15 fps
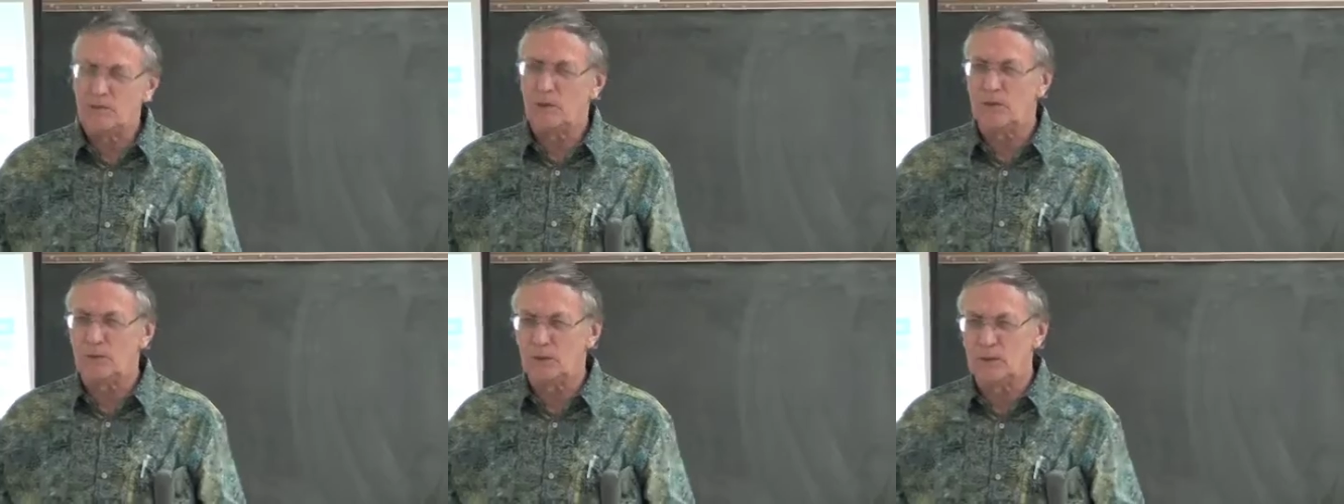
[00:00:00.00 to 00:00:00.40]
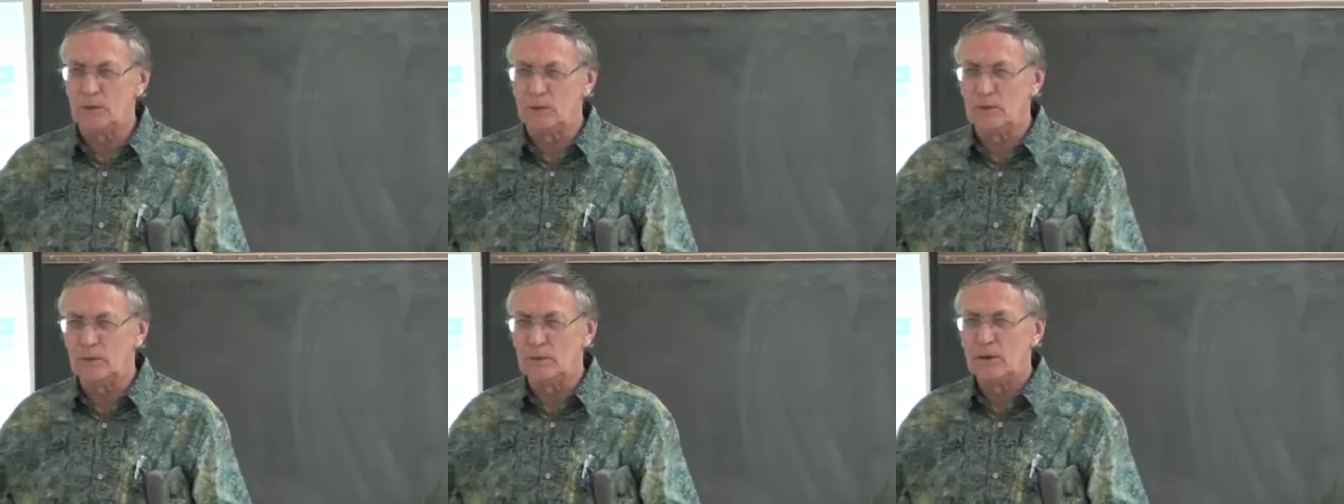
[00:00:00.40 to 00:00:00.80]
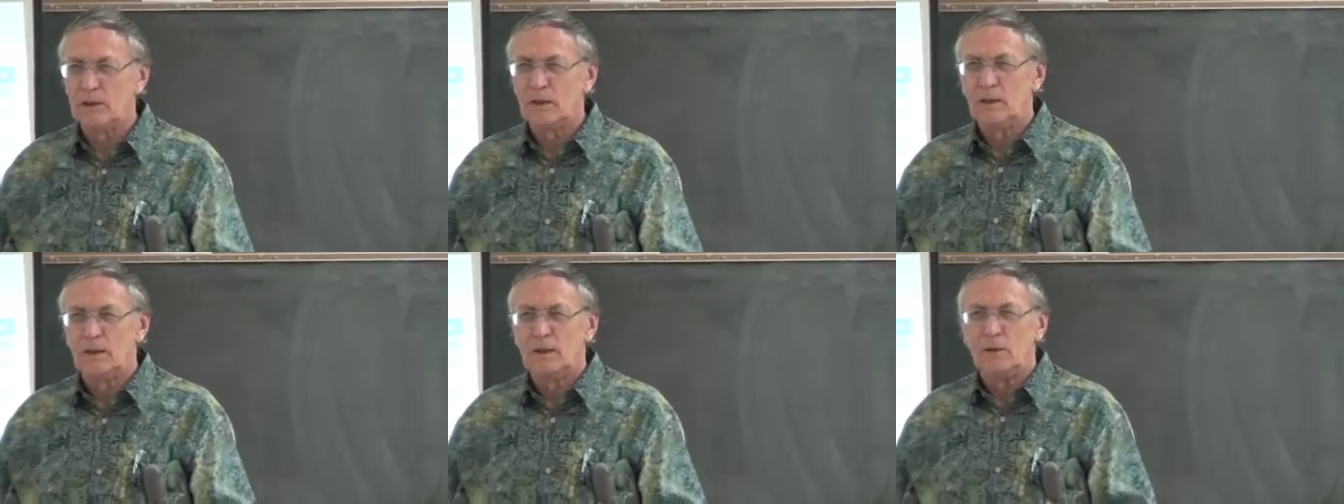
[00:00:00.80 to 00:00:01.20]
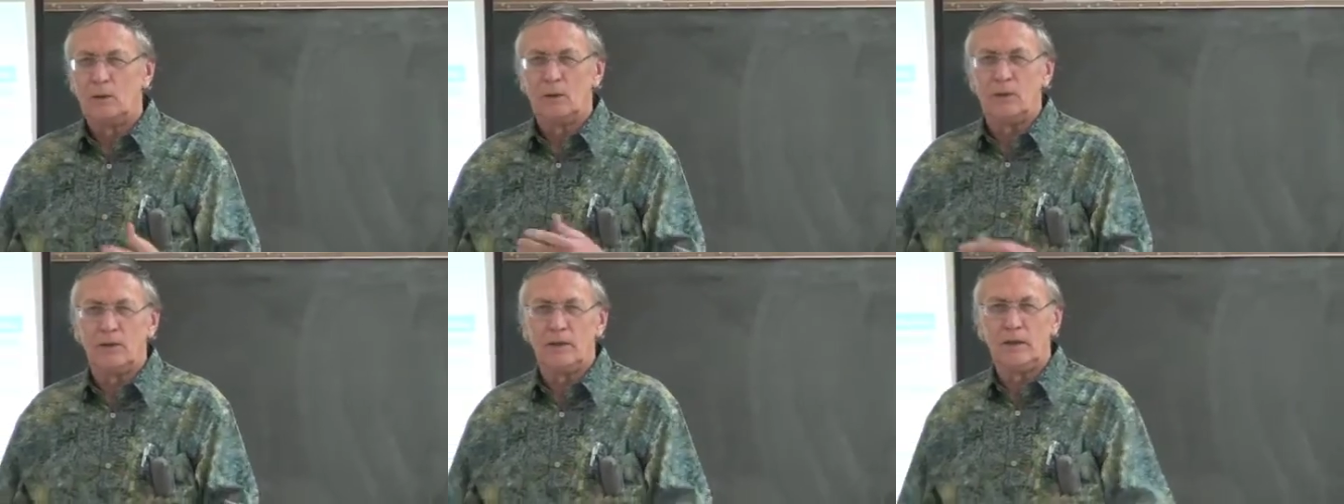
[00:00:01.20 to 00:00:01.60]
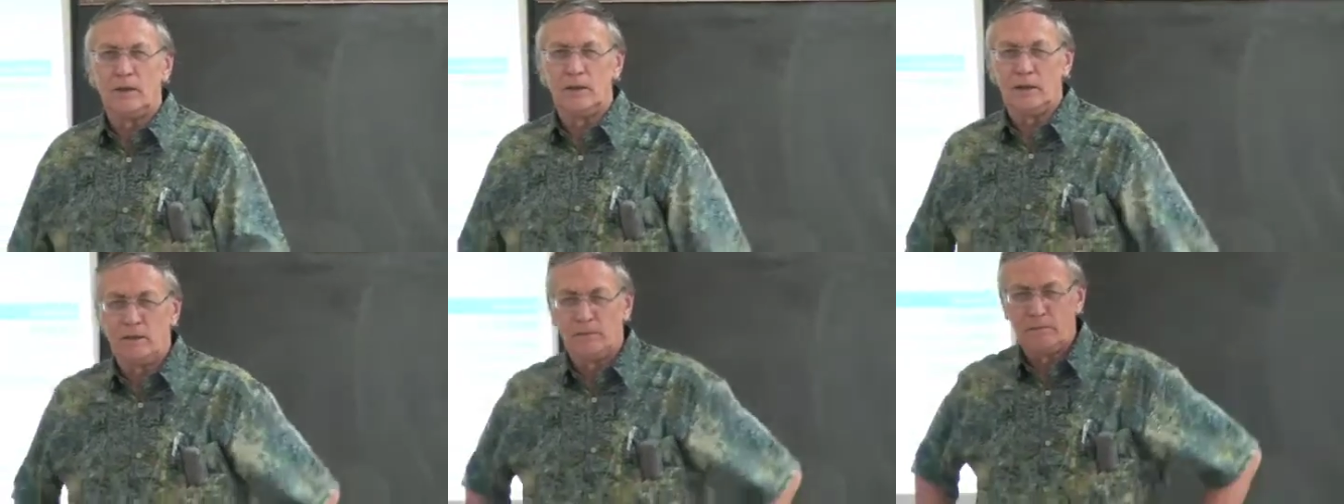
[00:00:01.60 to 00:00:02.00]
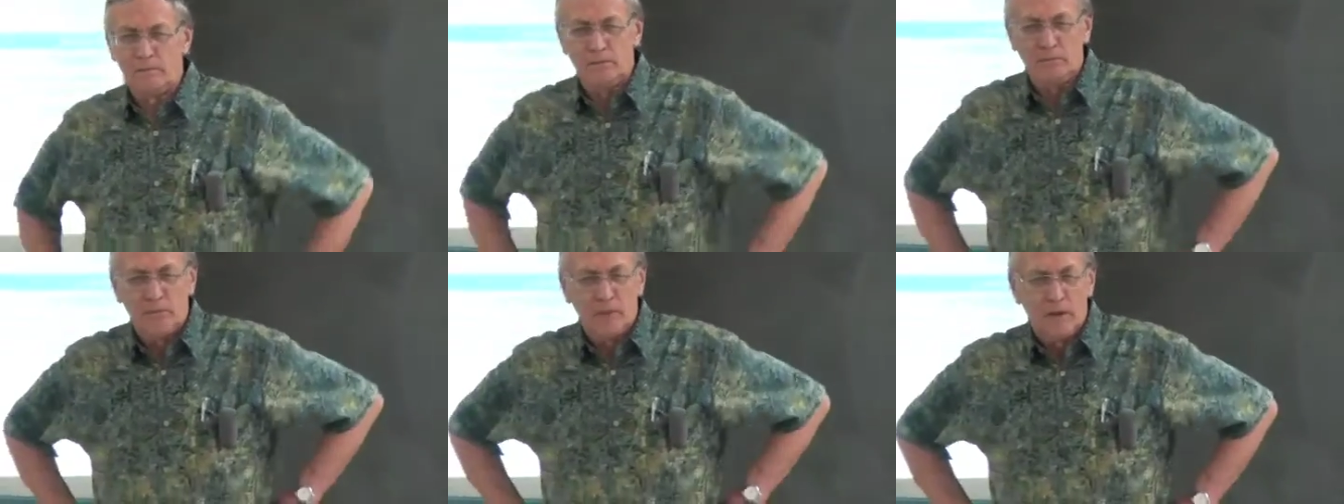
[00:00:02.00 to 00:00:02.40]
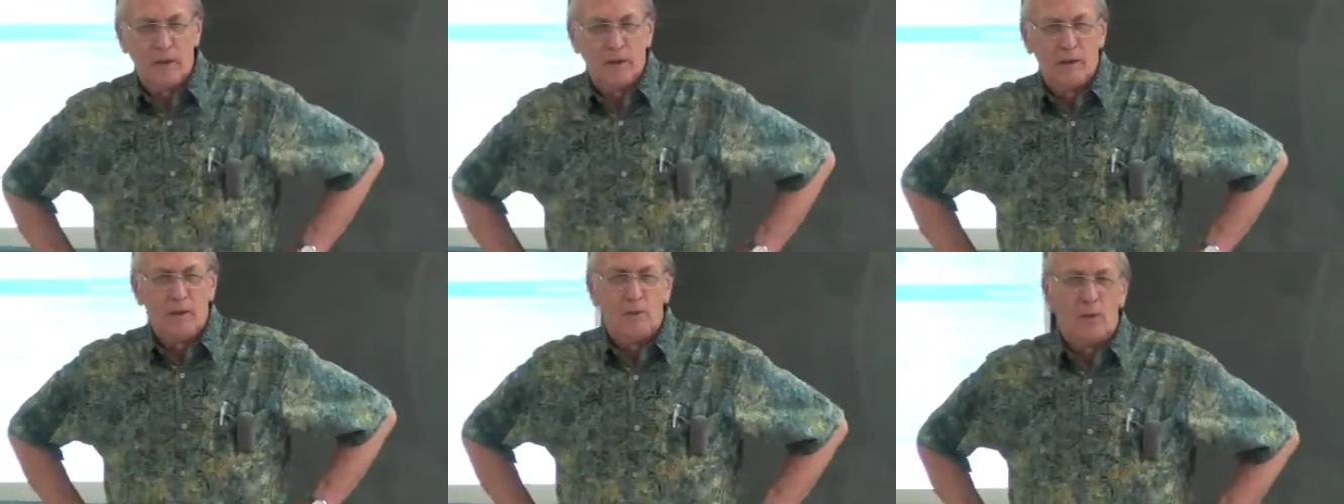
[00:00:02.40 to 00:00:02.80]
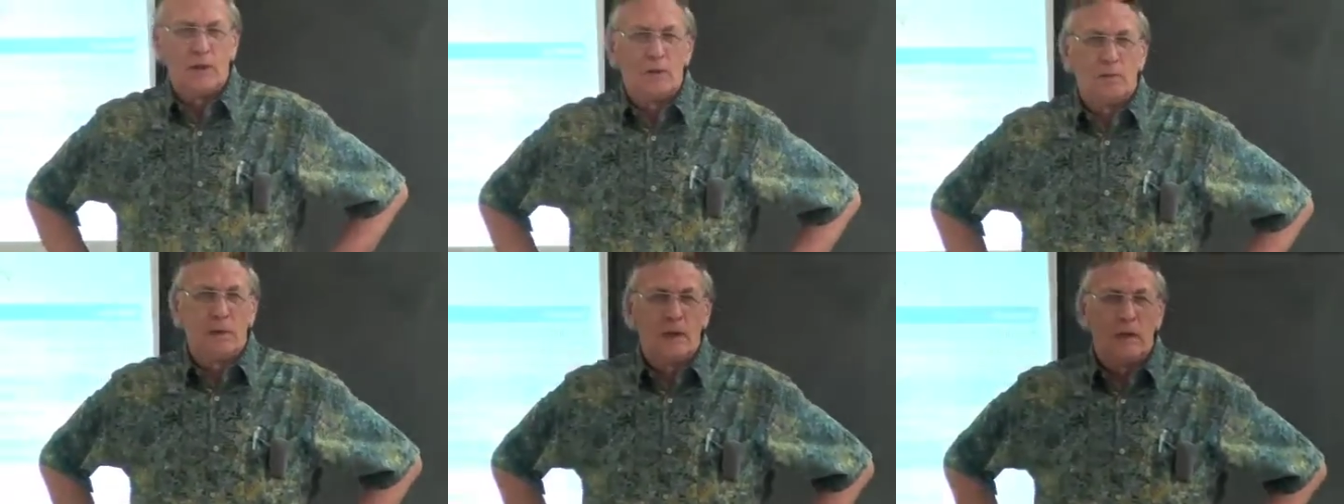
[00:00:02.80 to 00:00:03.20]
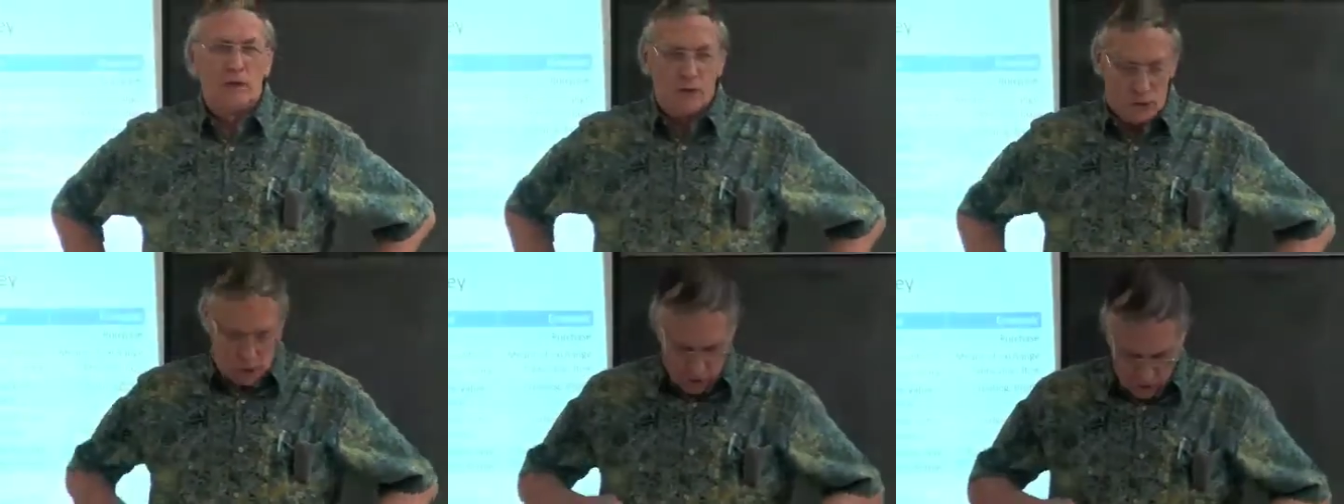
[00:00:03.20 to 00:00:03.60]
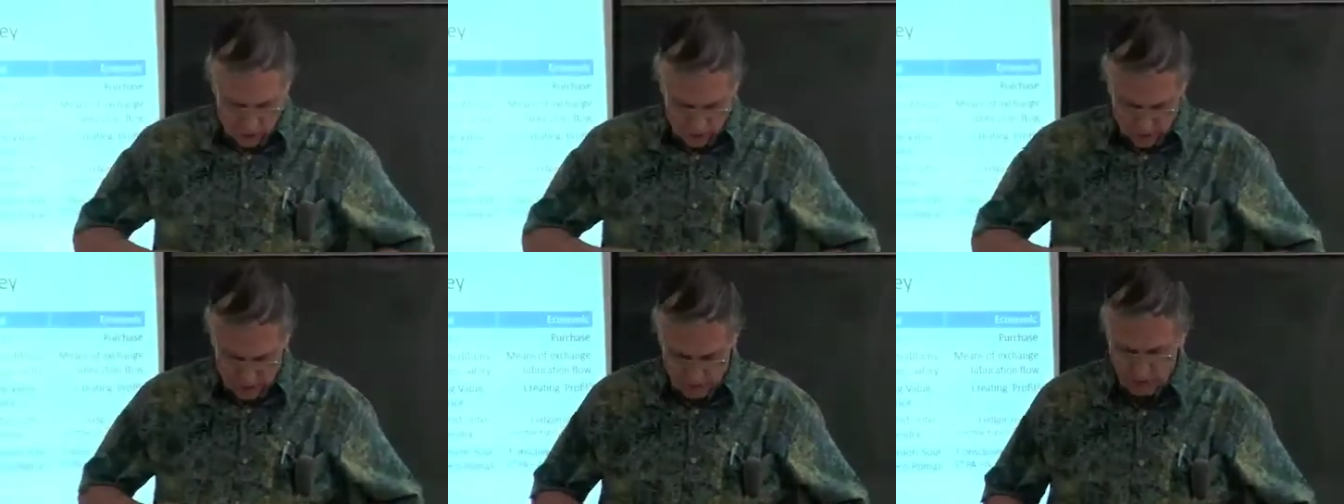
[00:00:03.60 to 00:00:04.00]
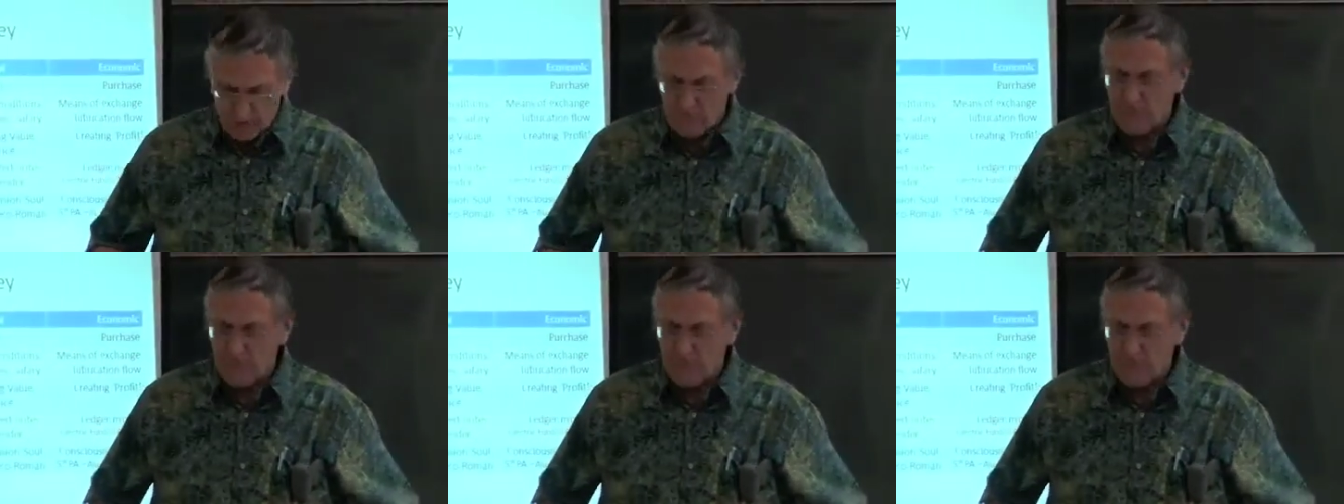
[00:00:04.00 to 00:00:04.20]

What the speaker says: what do we do? Or you want to buy a shirt.